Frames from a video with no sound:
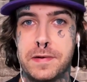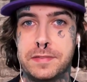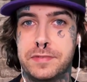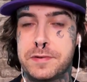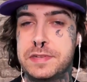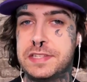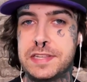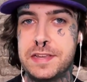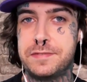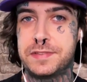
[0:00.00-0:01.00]
and very
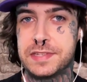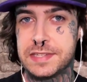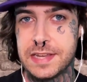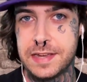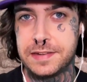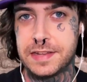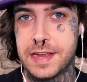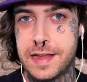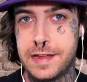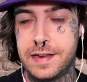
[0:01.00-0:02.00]
safe to say
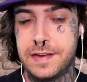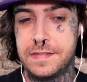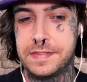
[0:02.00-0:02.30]
that